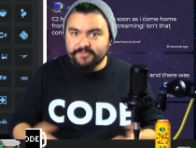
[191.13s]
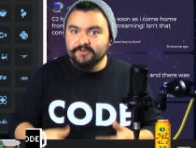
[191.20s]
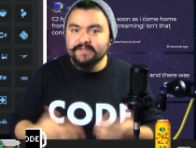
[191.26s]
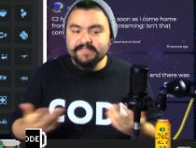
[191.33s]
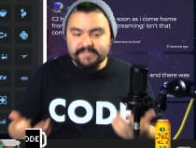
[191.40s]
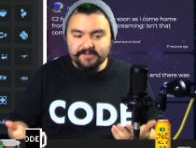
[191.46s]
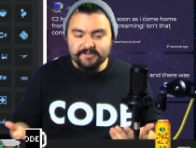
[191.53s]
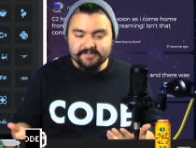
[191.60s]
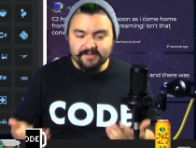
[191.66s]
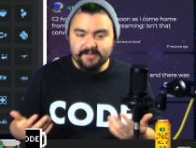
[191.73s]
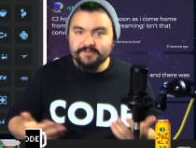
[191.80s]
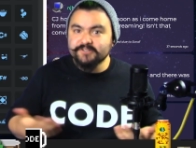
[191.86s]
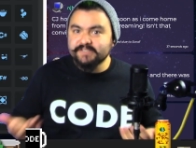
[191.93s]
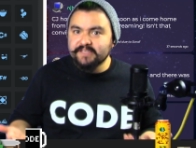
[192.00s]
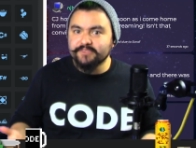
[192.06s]
They're easier to
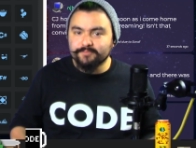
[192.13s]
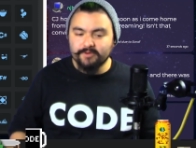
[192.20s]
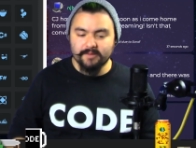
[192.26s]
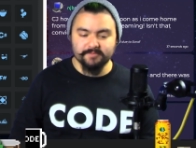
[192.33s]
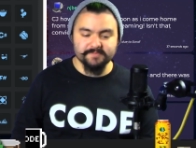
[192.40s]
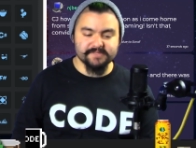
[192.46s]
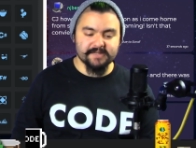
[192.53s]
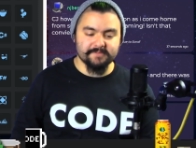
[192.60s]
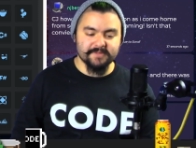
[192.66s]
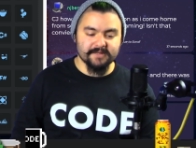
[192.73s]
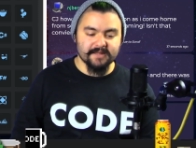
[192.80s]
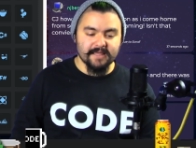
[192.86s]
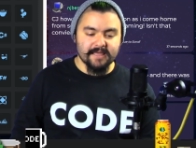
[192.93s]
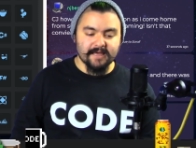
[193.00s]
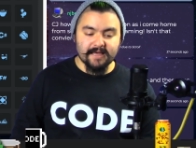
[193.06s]
understand the problem statement.
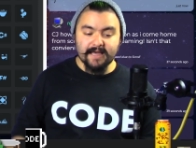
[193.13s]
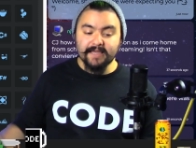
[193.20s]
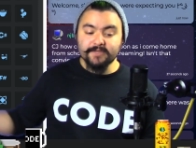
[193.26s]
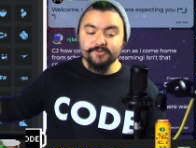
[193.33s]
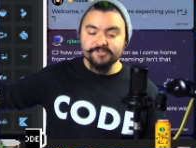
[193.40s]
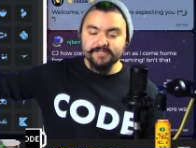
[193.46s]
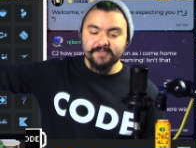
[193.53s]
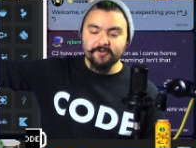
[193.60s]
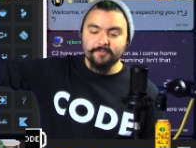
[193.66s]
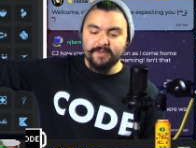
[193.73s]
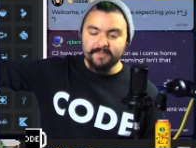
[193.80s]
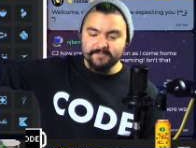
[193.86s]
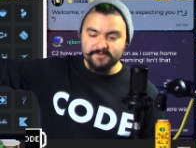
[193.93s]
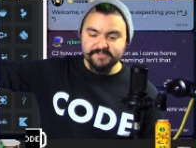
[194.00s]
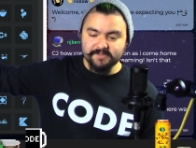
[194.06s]
Uh, I usually go
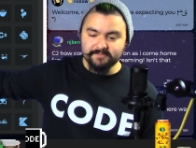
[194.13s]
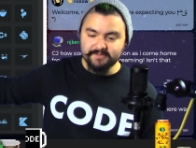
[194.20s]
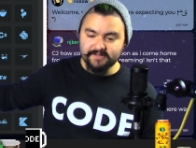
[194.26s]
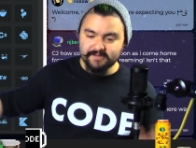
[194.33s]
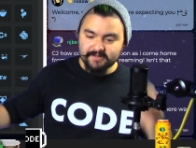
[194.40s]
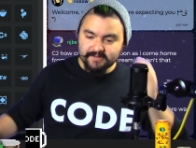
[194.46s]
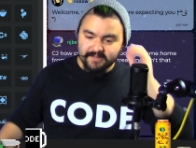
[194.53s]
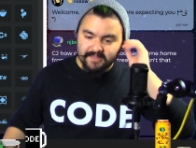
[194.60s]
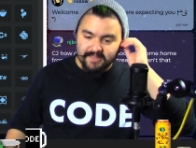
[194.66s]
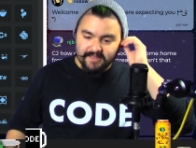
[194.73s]
by most completed.